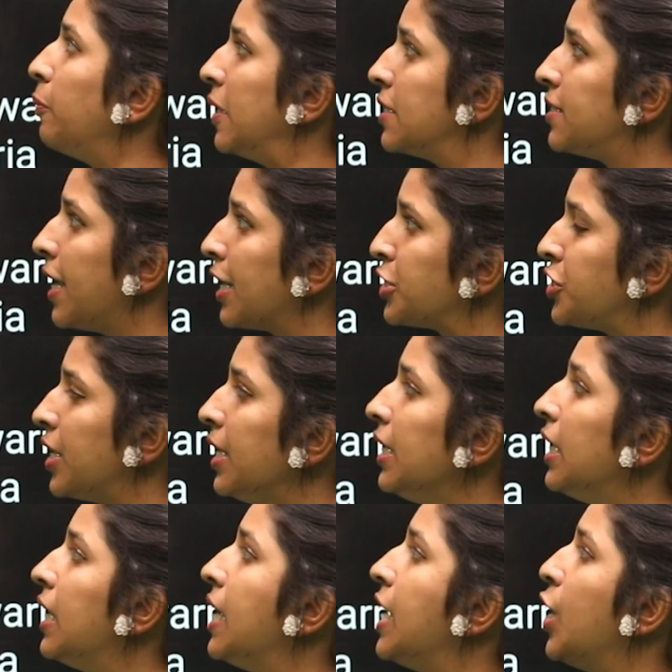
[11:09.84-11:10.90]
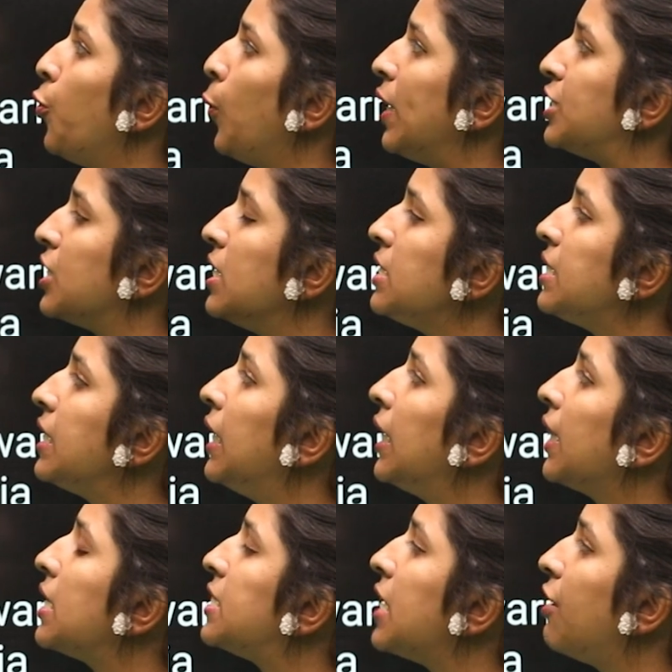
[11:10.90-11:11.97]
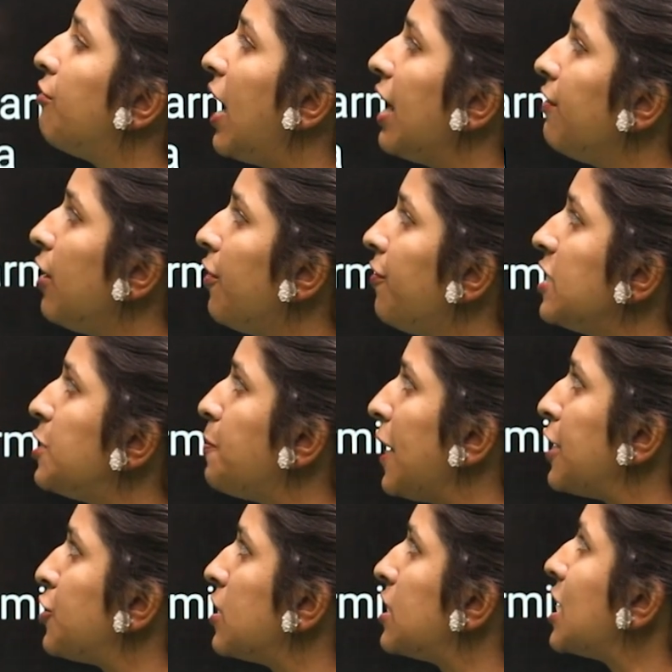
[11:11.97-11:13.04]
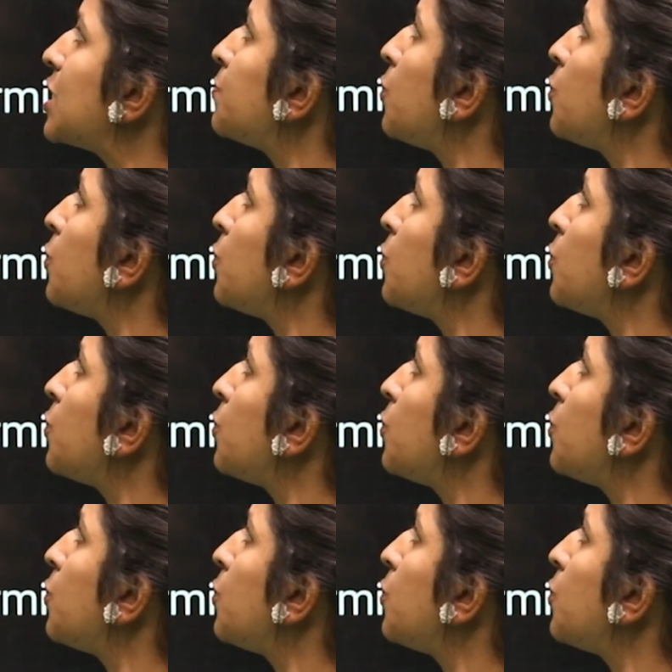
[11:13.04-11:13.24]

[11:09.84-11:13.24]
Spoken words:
this section, which is the survival of a species is